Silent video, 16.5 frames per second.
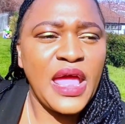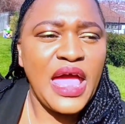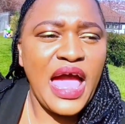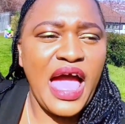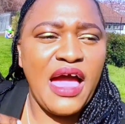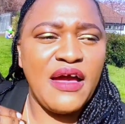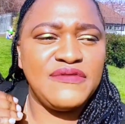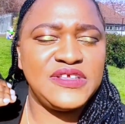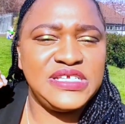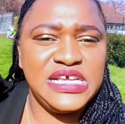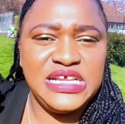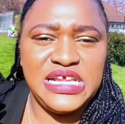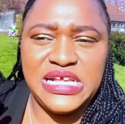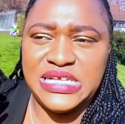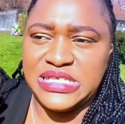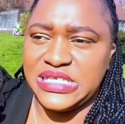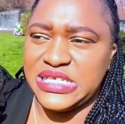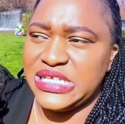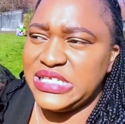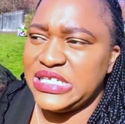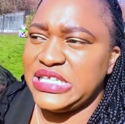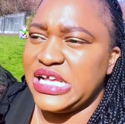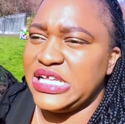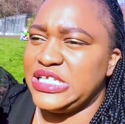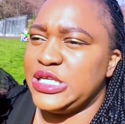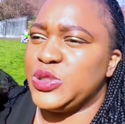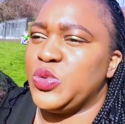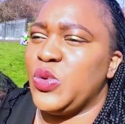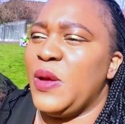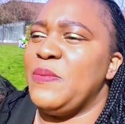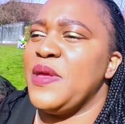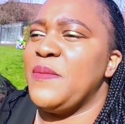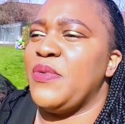I've seen incidences
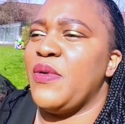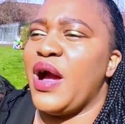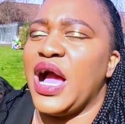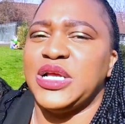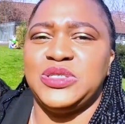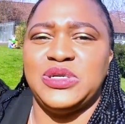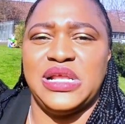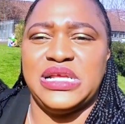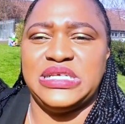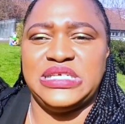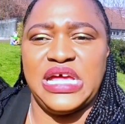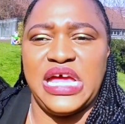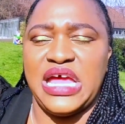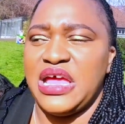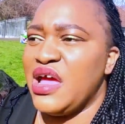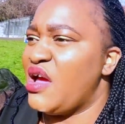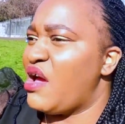where people actually say,